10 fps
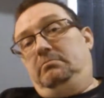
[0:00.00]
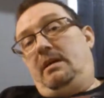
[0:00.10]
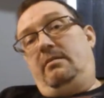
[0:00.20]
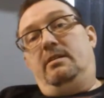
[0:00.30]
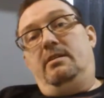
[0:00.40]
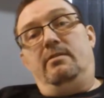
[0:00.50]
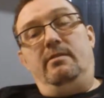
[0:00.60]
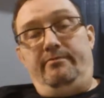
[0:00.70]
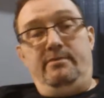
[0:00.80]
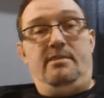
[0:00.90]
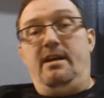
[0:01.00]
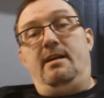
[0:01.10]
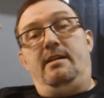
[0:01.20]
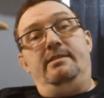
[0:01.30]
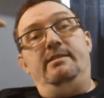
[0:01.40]
don't know, if you
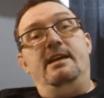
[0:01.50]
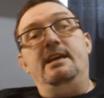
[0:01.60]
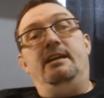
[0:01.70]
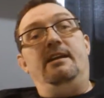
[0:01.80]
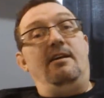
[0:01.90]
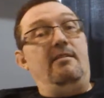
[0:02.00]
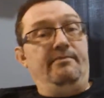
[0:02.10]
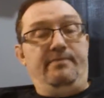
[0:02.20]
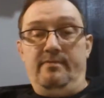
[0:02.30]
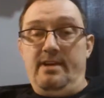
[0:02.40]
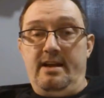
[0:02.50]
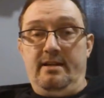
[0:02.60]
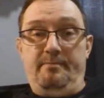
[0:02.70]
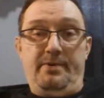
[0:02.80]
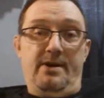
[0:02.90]
think I did hit it off
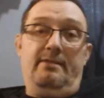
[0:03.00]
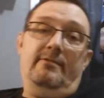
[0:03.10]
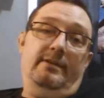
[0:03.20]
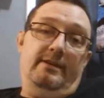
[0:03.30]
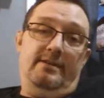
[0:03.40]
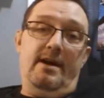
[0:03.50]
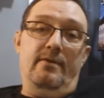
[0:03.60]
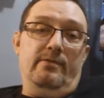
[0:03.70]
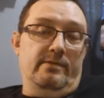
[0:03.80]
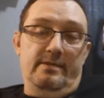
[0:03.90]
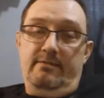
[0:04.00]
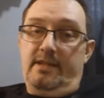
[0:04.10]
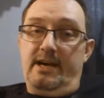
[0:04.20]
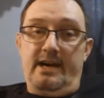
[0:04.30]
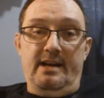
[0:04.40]
out of the park with the jokes, you
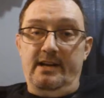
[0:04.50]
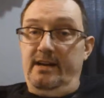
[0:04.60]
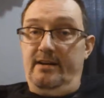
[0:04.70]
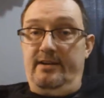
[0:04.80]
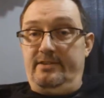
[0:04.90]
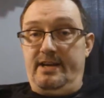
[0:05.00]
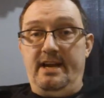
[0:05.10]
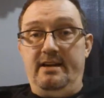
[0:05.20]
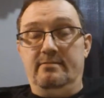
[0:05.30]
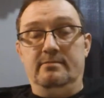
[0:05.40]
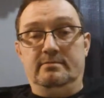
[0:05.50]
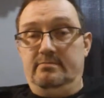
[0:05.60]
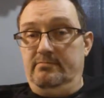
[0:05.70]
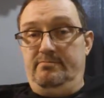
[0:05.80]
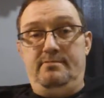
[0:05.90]
think I need another channel
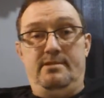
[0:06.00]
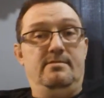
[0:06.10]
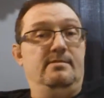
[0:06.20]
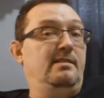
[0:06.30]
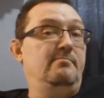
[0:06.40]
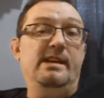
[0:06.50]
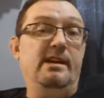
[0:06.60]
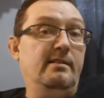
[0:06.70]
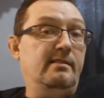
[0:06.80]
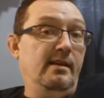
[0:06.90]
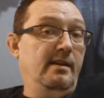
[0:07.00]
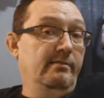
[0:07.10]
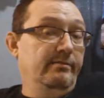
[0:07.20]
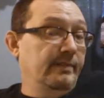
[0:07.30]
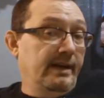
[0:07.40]
doing comedic
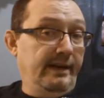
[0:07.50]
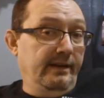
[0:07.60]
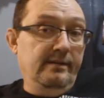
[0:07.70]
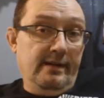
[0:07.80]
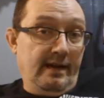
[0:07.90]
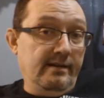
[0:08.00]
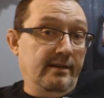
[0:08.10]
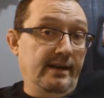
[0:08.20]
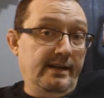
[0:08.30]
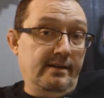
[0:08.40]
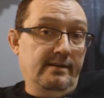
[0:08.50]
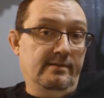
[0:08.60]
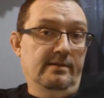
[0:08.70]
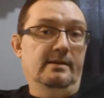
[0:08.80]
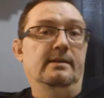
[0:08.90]
stuff, hey, I can do that too.